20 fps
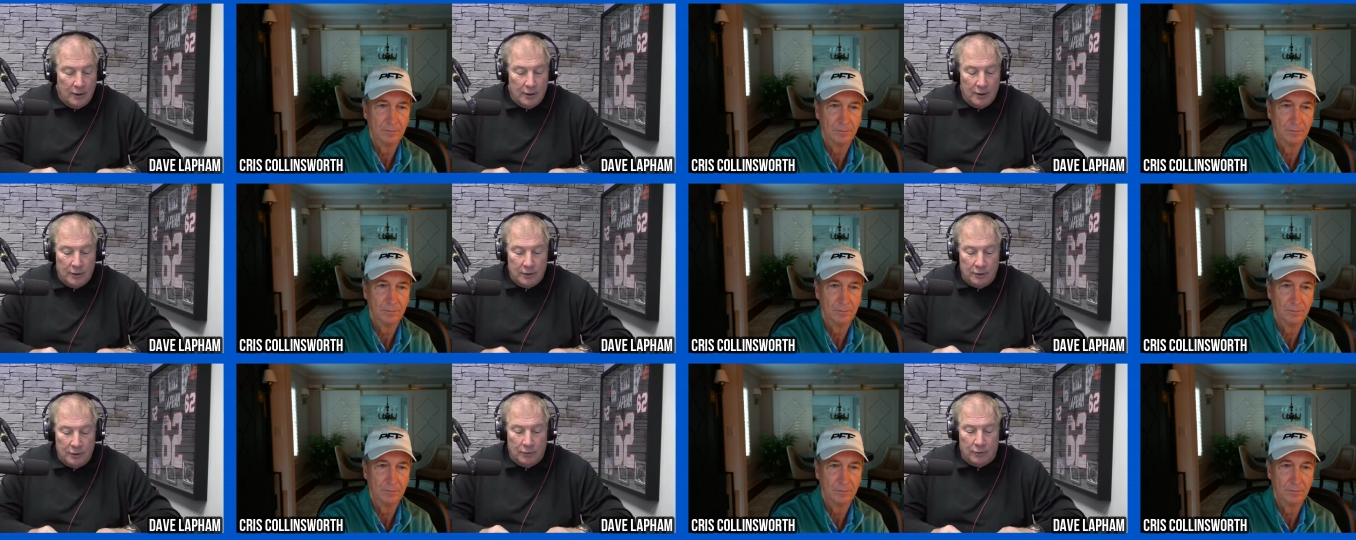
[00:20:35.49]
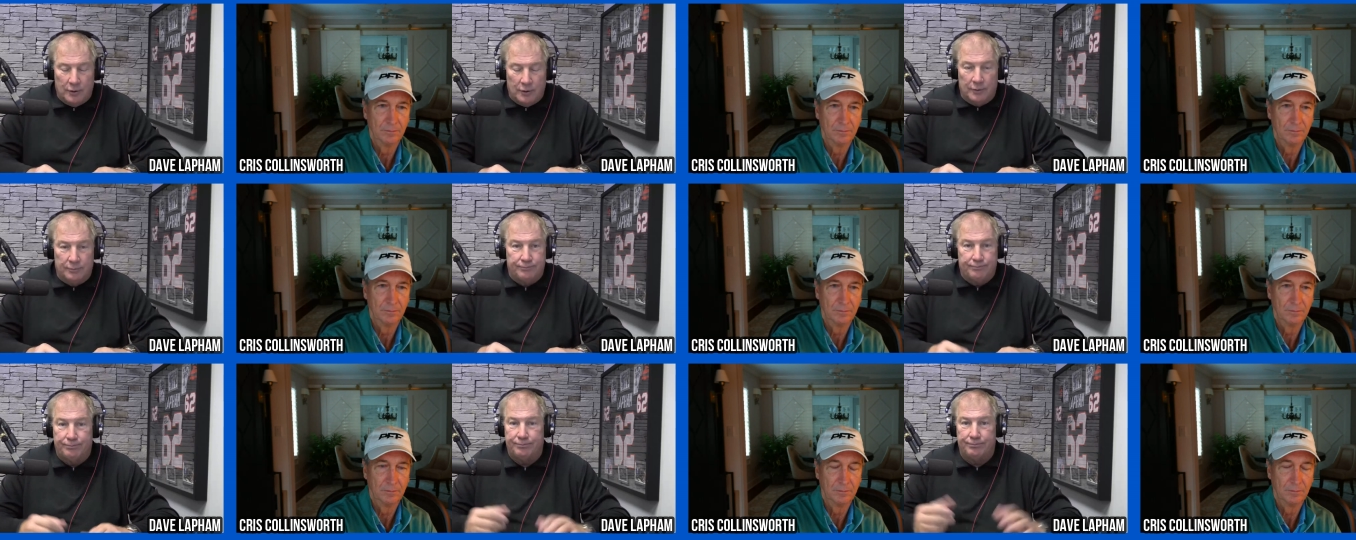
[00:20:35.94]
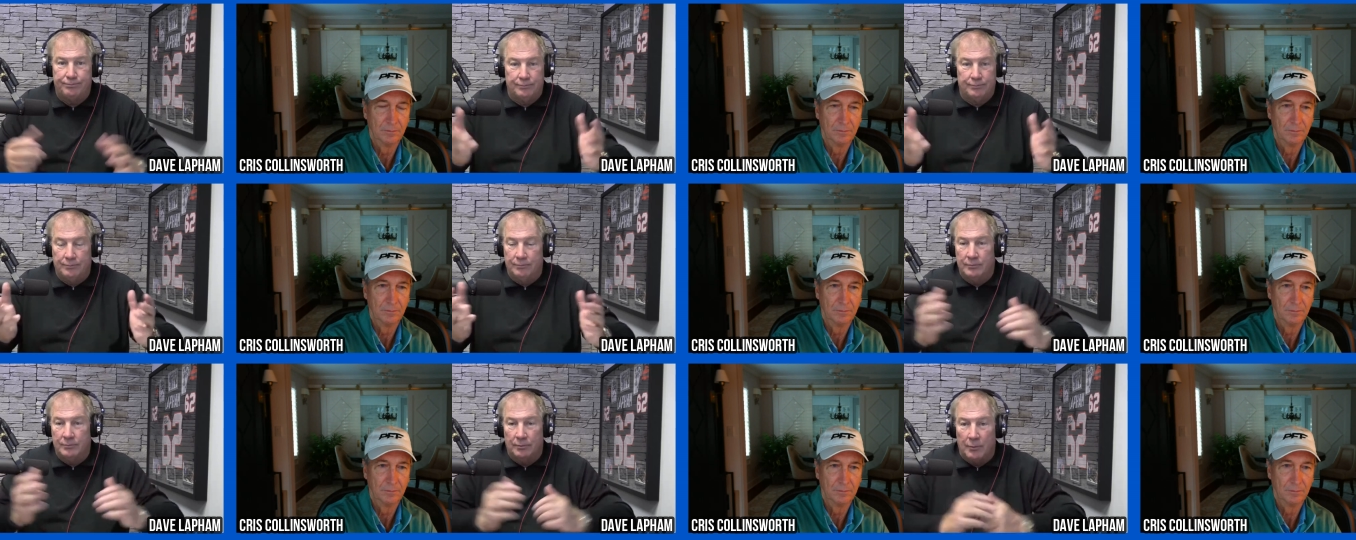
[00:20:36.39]
Speaker 1: You were
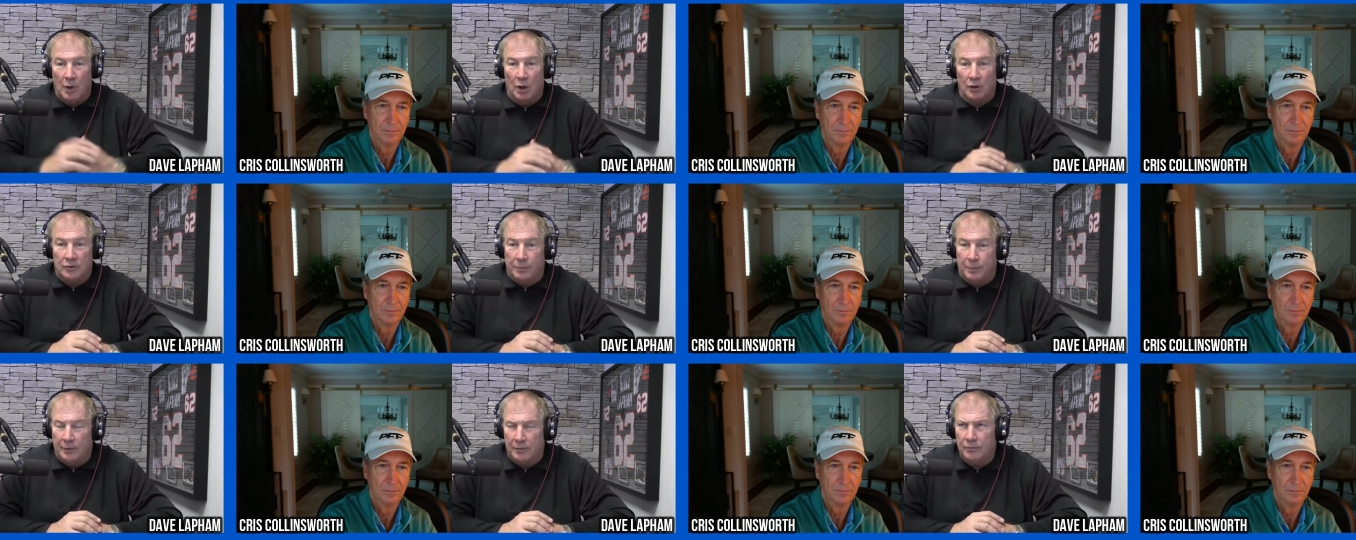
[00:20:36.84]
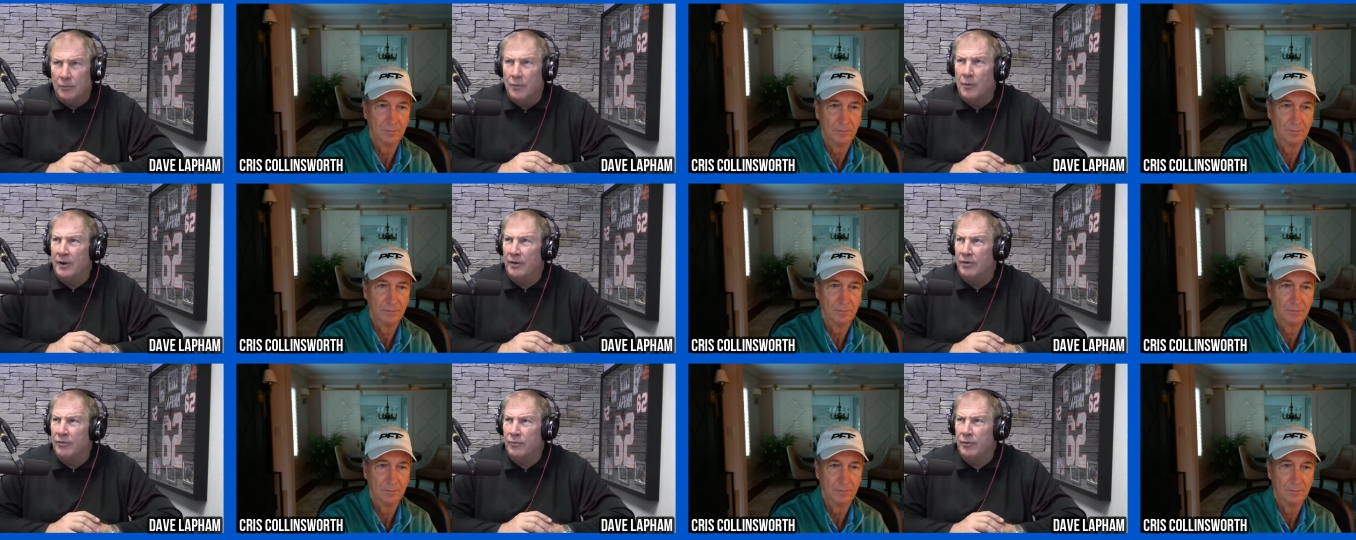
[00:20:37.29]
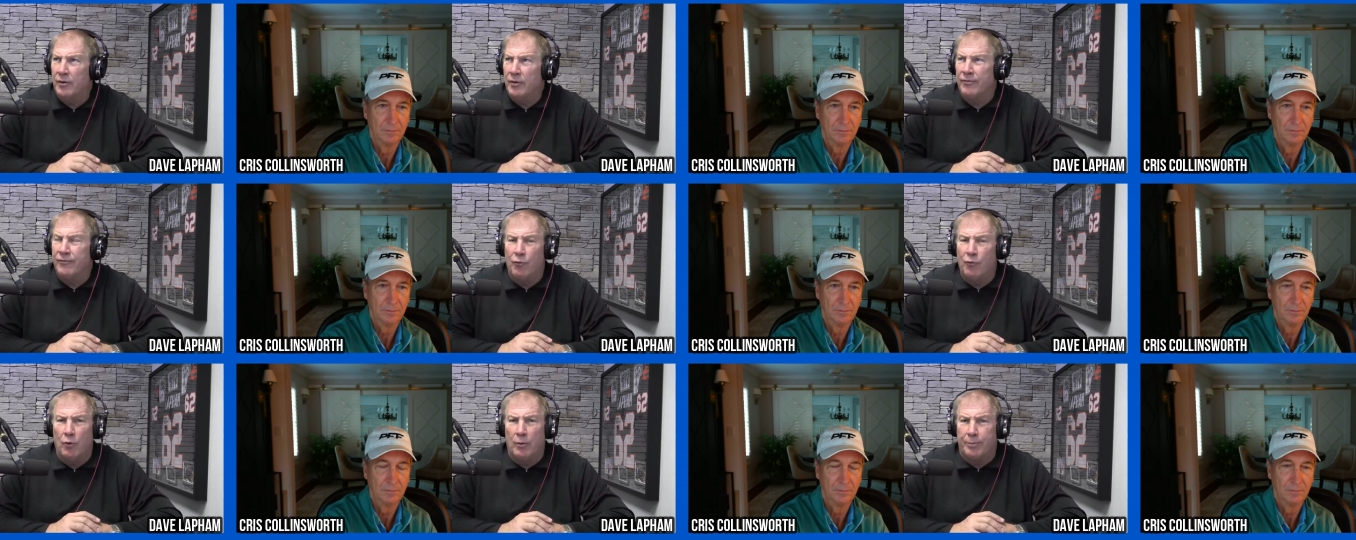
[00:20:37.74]
multiple what three or
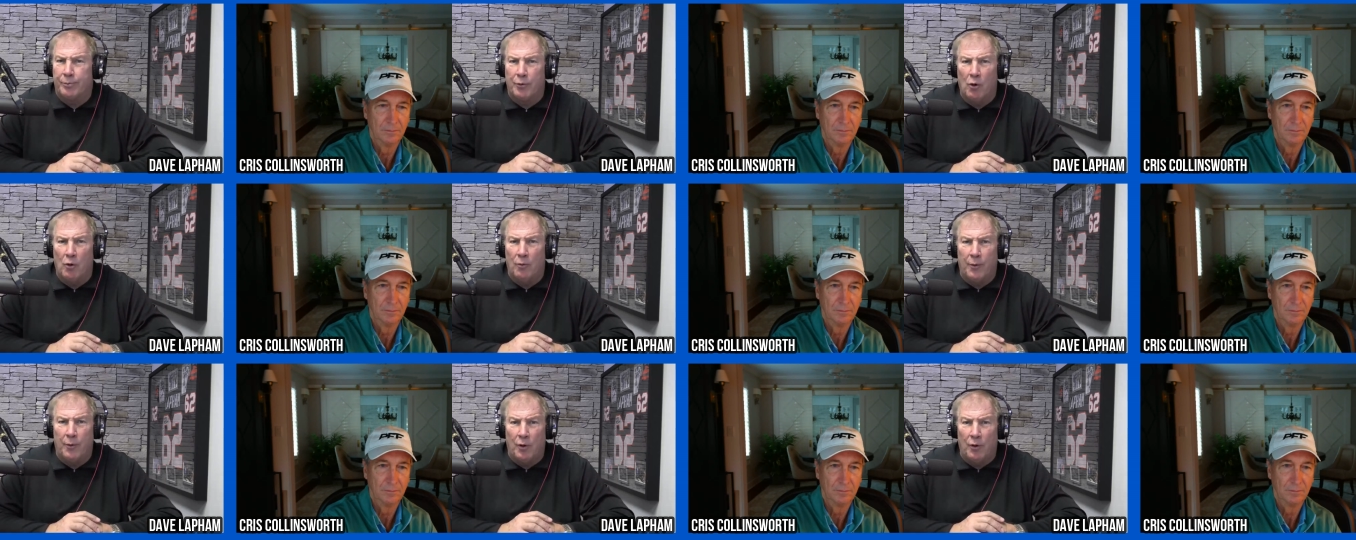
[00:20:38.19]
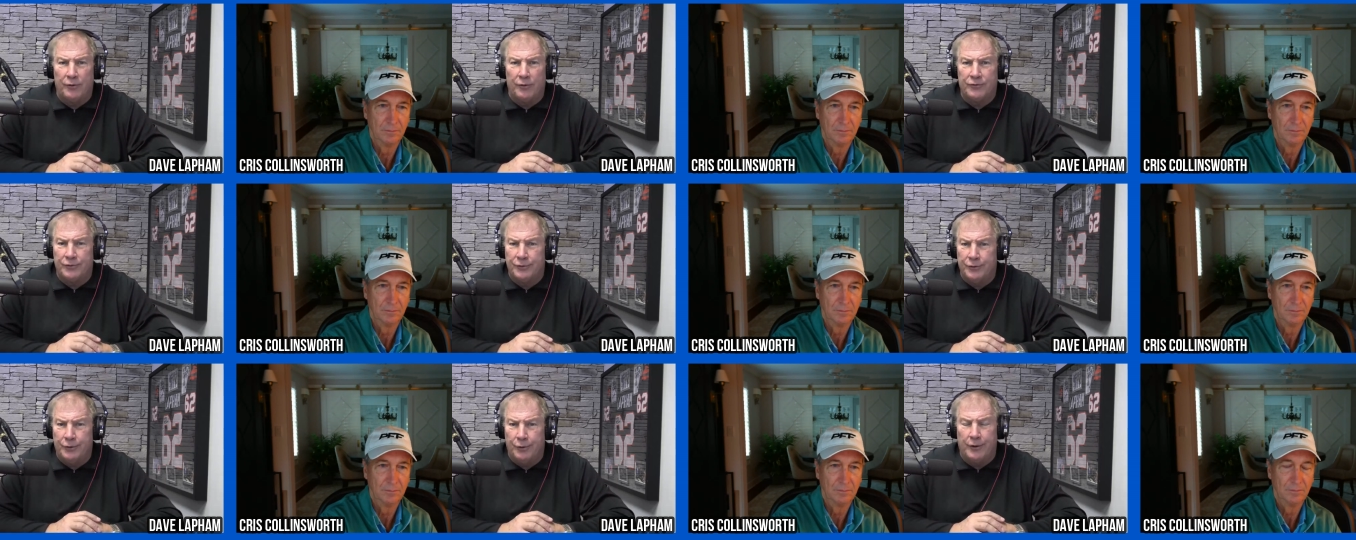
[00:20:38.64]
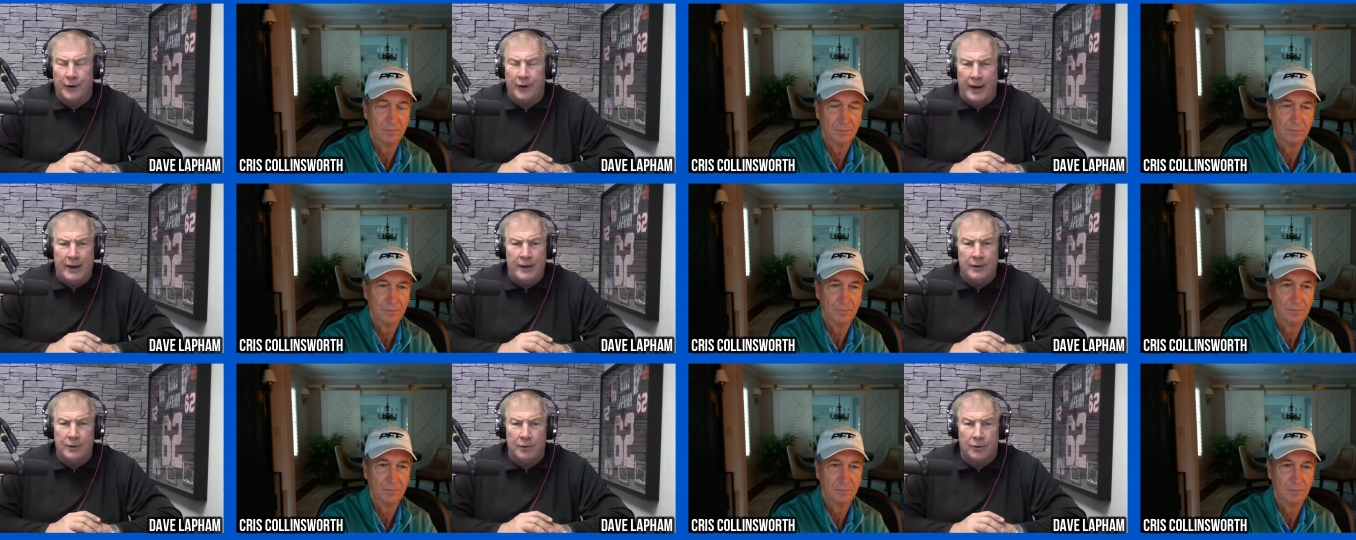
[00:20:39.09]
four Pro Bowls in your eight
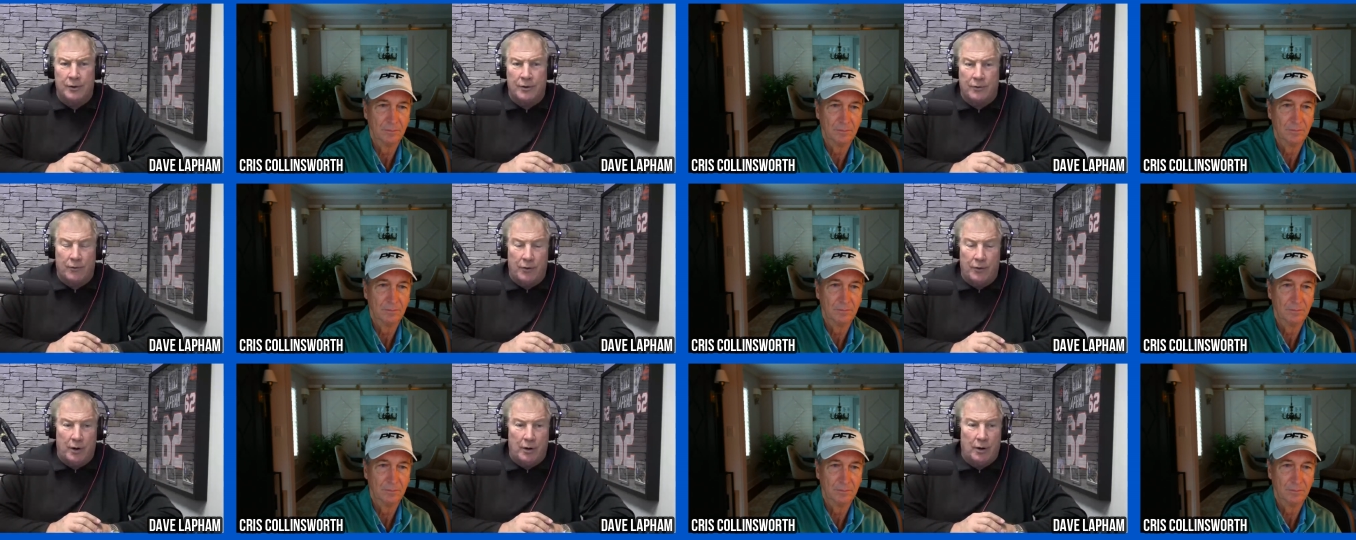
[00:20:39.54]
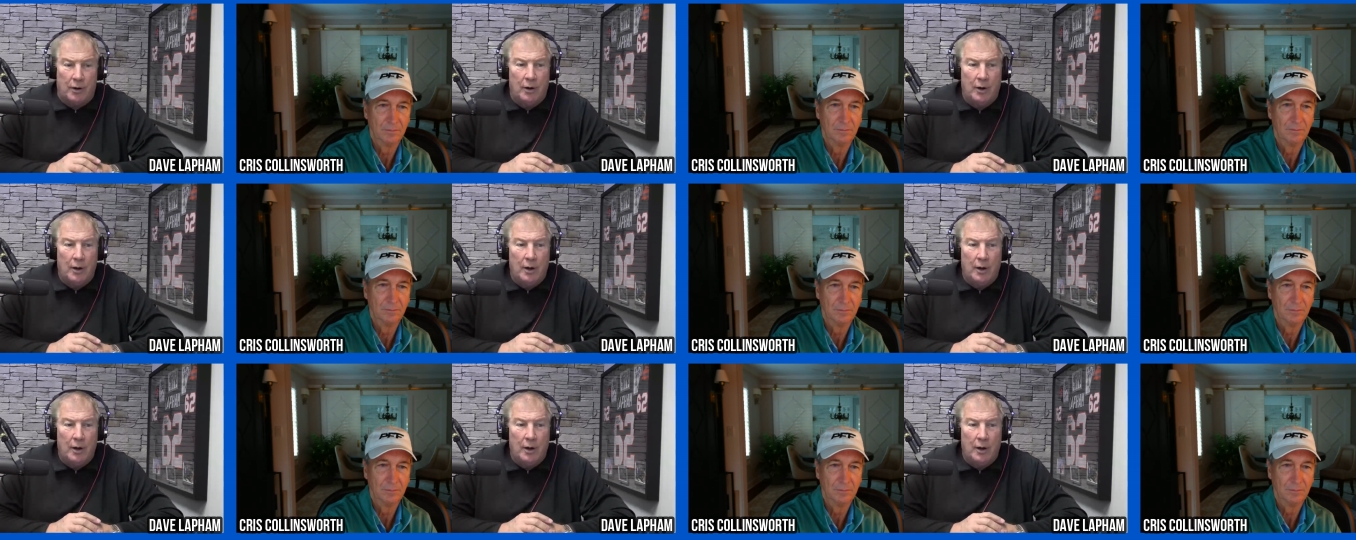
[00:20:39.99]
year career.